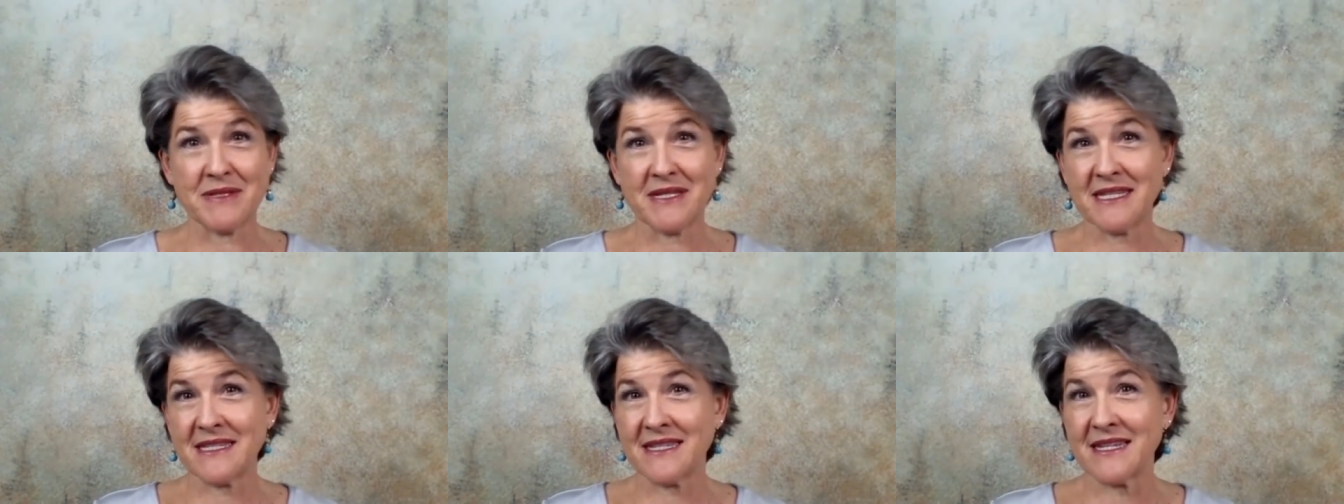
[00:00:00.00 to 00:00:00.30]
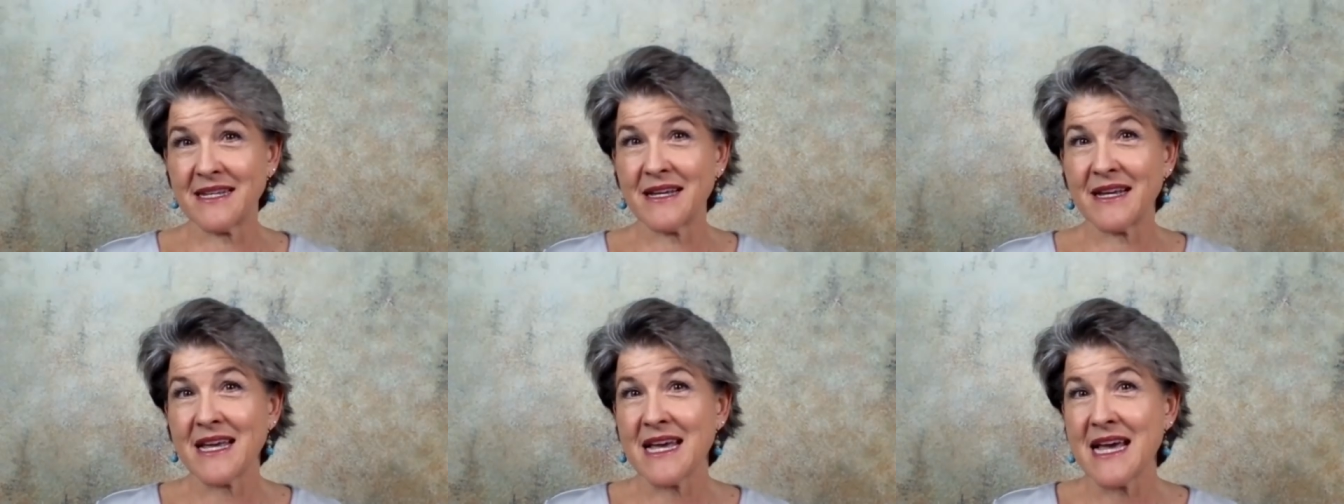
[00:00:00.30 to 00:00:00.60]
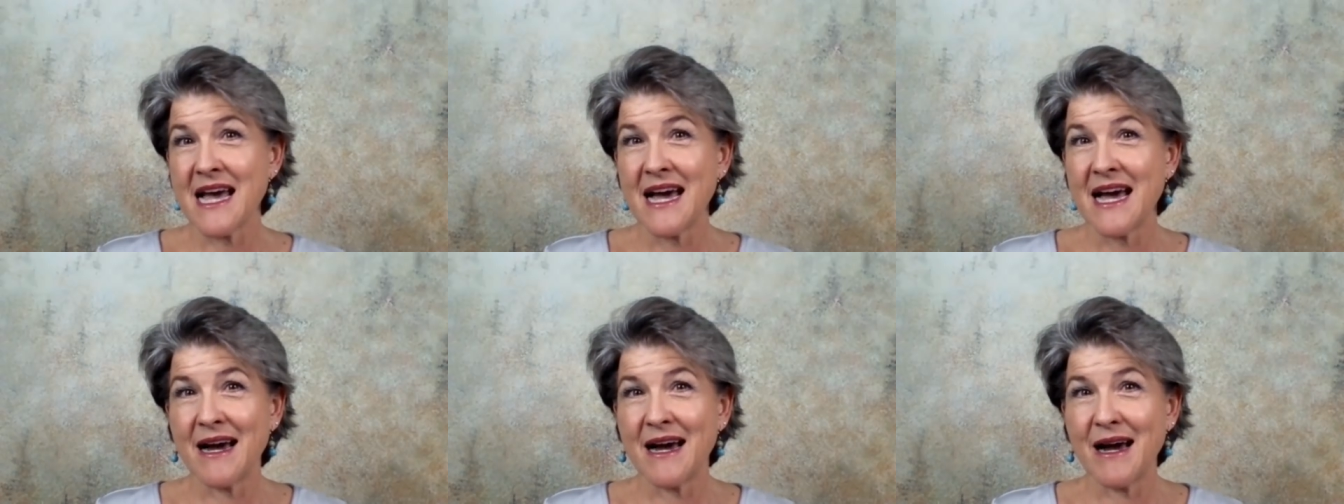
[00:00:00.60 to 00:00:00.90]
It's a, uh,
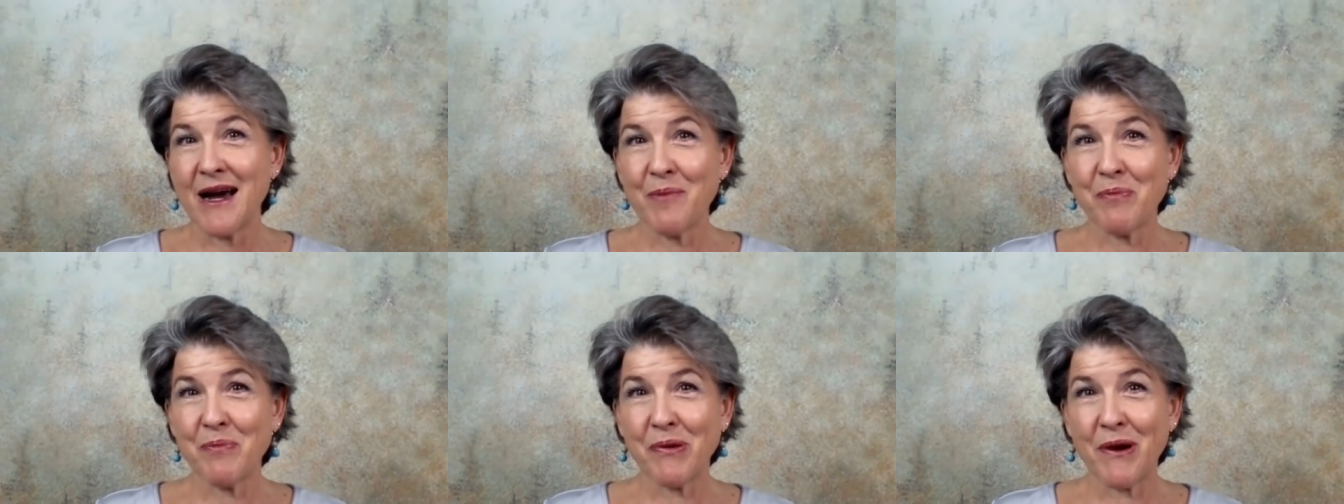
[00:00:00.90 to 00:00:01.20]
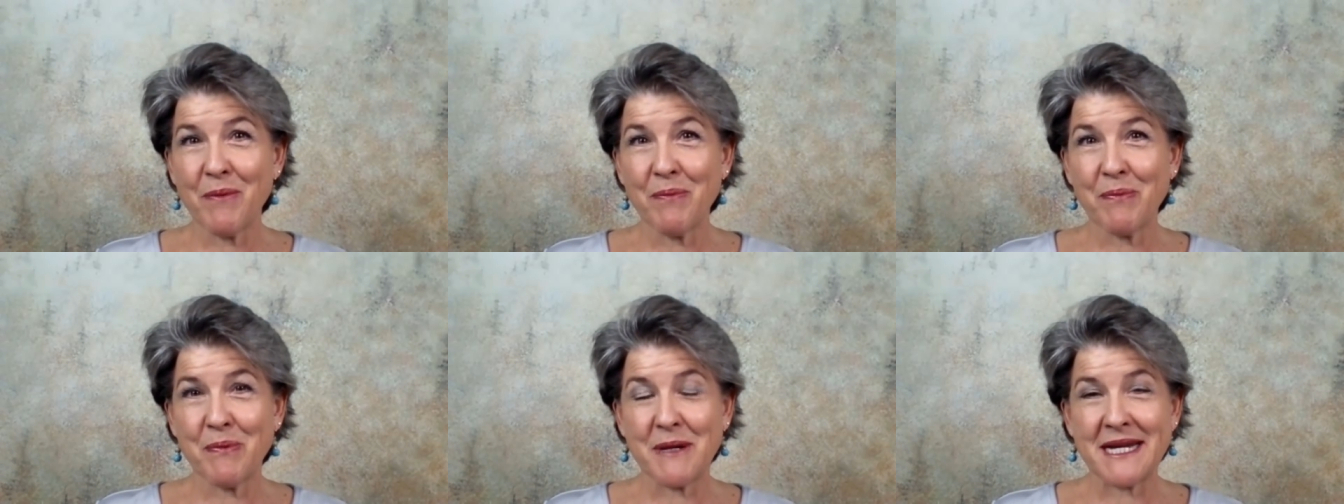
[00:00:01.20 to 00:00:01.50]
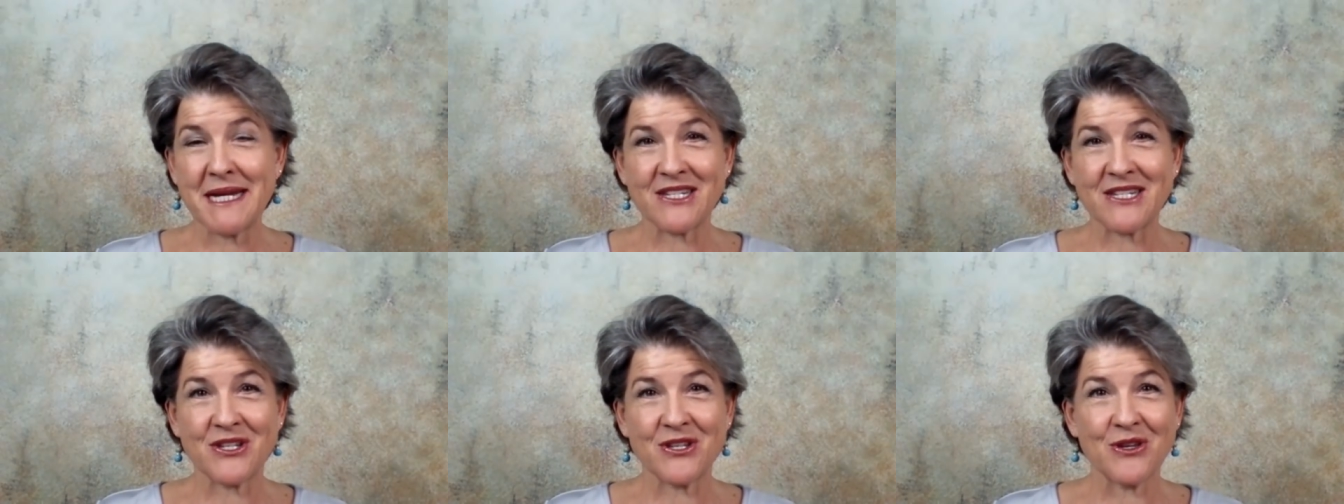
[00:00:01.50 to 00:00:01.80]

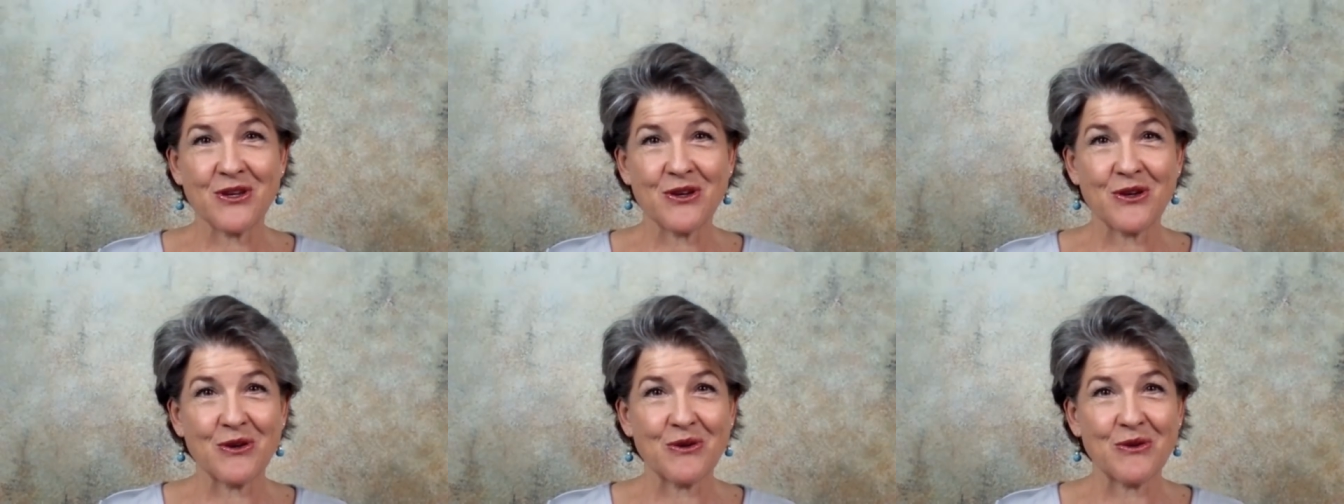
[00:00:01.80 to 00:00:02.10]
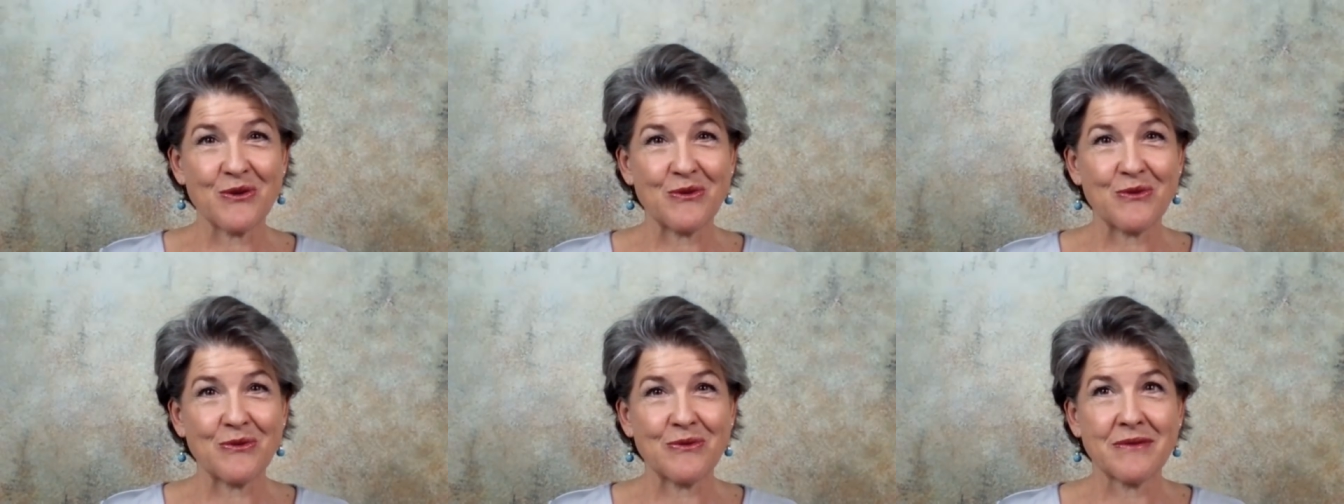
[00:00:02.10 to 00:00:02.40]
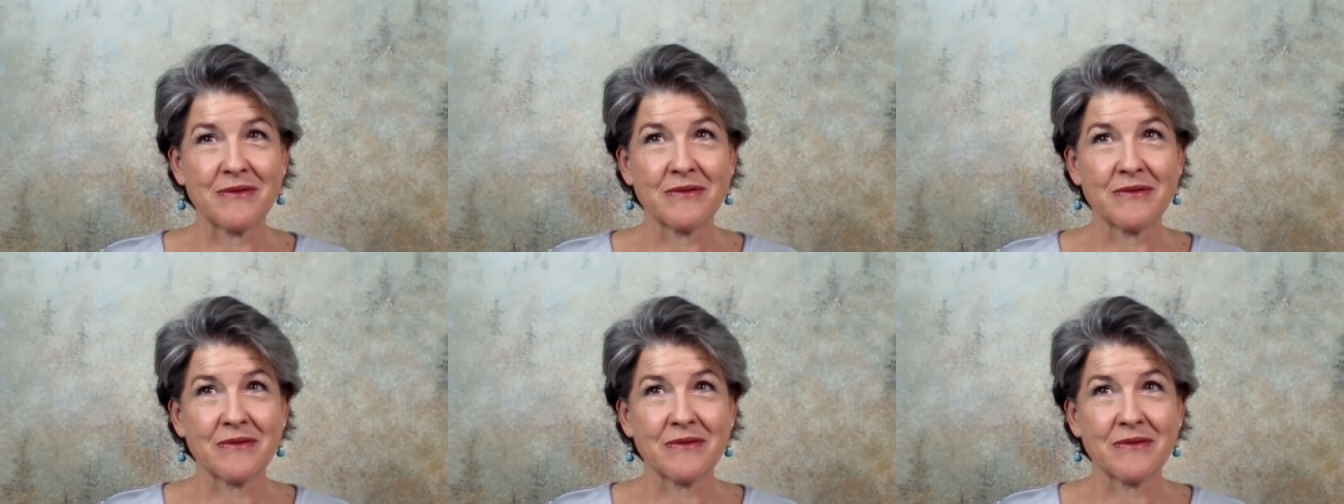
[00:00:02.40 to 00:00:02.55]
appropriate to